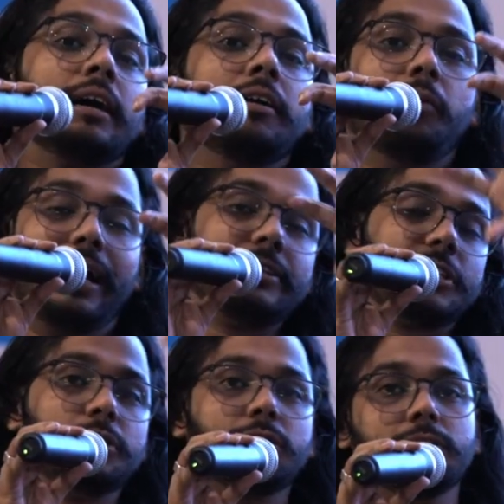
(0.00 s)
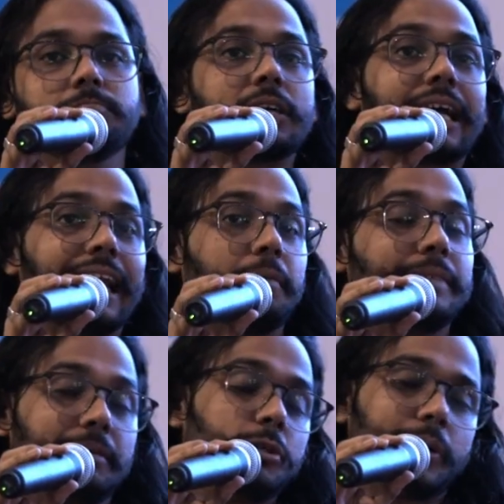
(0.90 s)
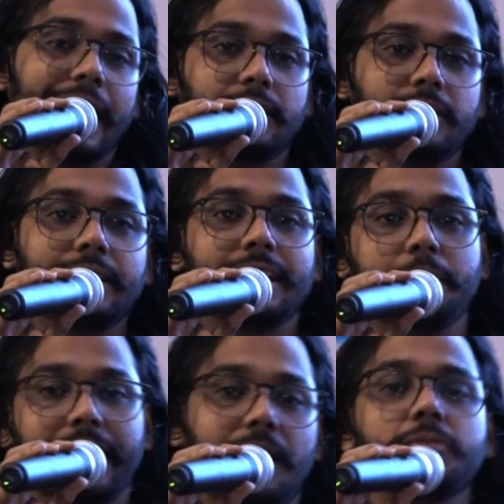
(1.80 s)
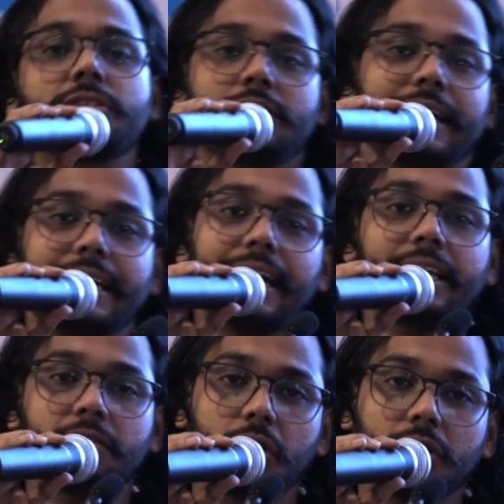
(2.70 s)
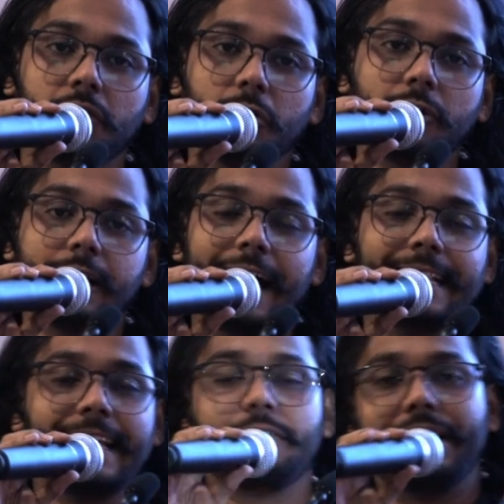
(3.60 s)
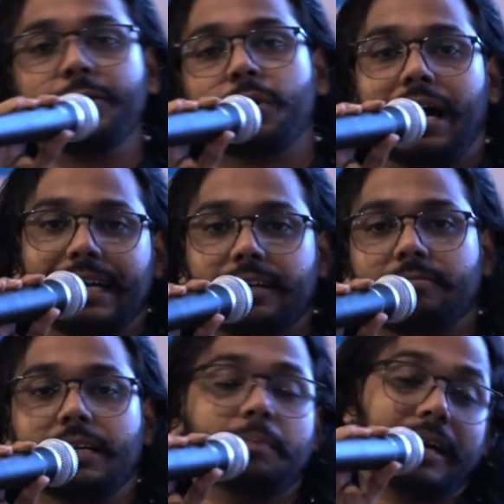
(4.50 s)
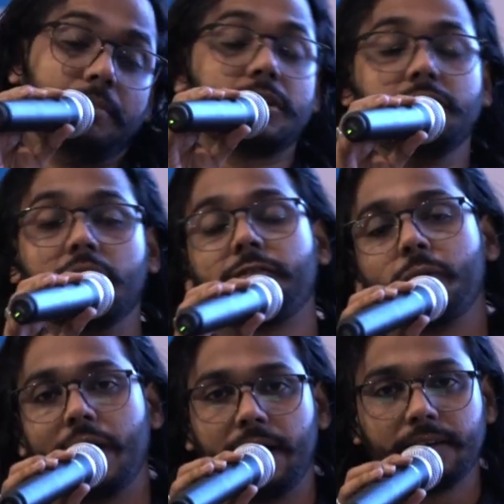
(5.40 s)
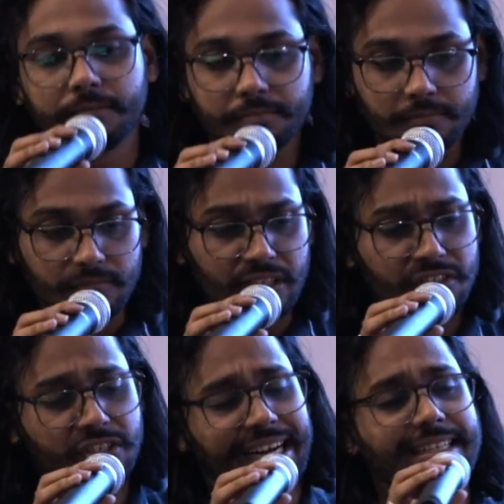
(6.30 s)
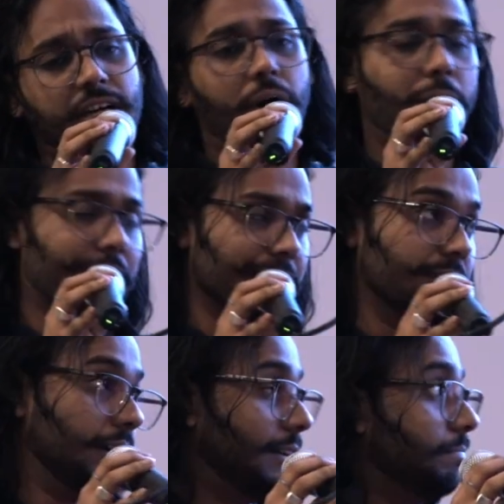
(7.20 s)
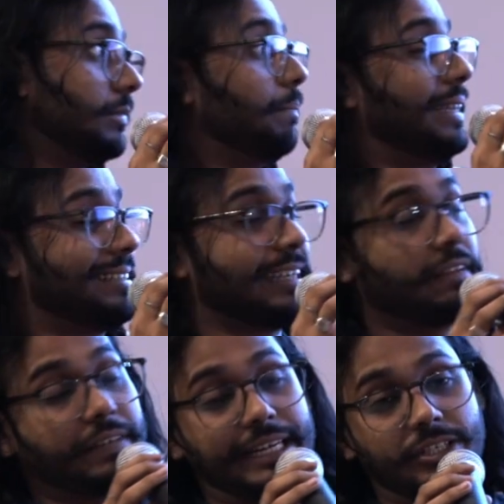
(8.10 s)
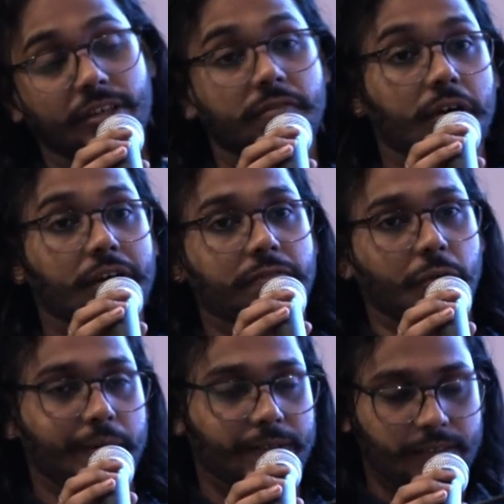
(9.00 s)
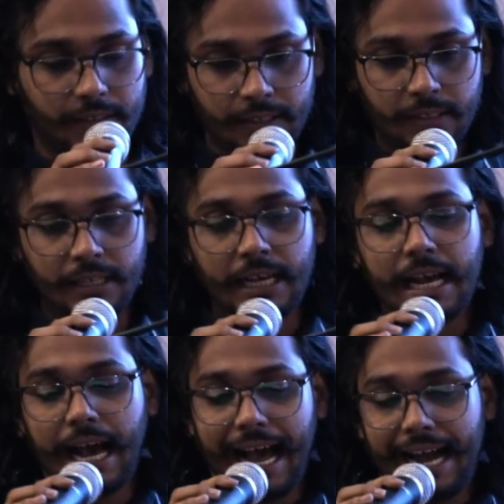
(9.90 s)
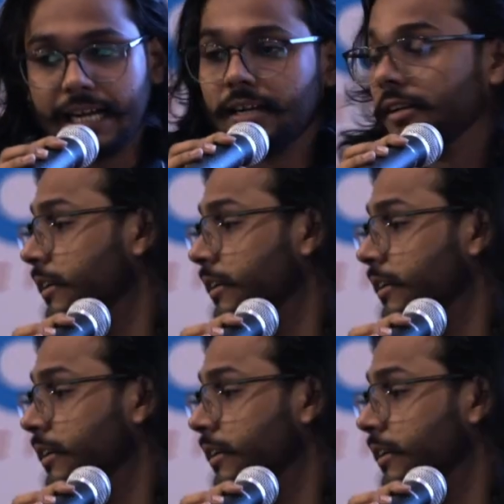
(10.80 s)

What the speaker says: once you club them together, it becomes technically a workflow, and then when you run it, it becomes a workflow run. So that's how it is, the basic definition of workflow is. And